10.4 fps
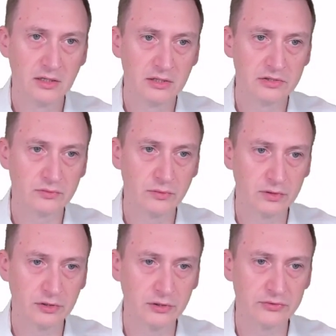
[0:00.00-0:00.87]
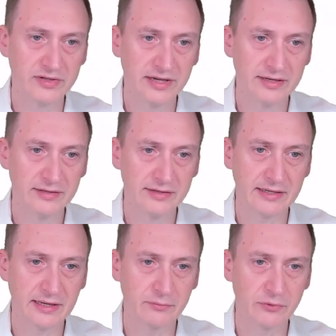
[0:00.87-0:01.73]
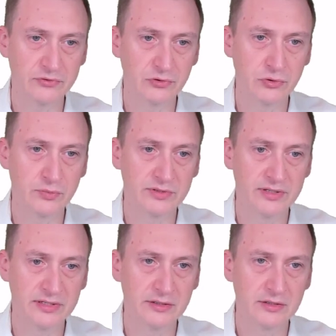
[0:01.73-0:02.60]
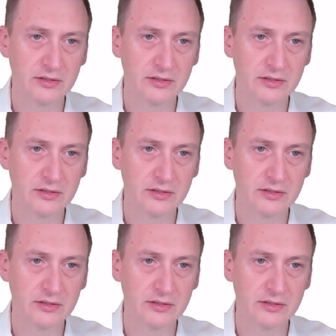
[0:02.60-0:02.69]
So we'll close that, and then I'm going to open the